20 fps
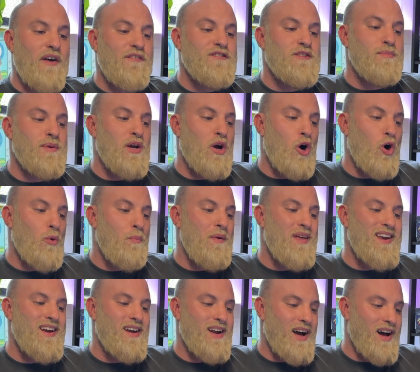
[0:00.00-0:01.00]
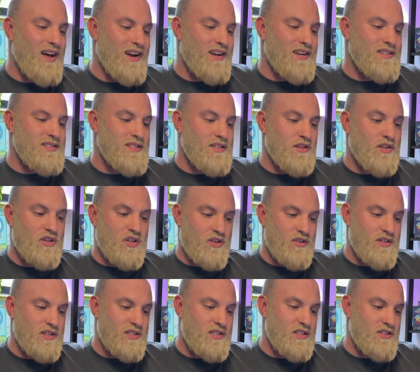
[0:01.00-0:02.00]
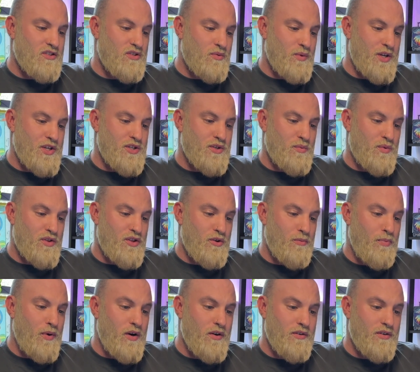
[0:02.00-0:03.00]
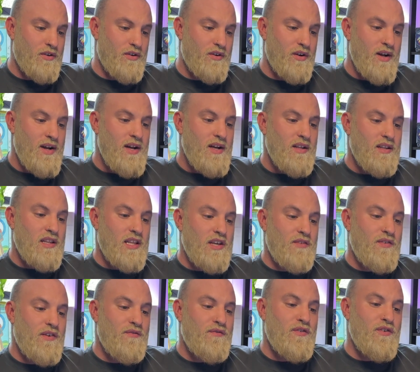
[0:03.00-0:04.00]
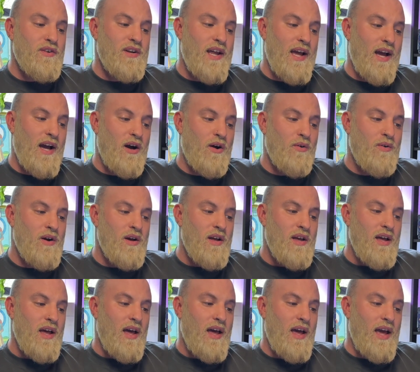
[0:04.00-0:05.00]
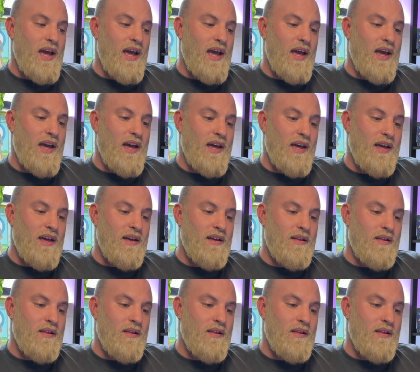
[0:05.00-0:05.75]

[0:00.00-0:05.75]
be open and honest in the current situation with your partner, leave it for now. Any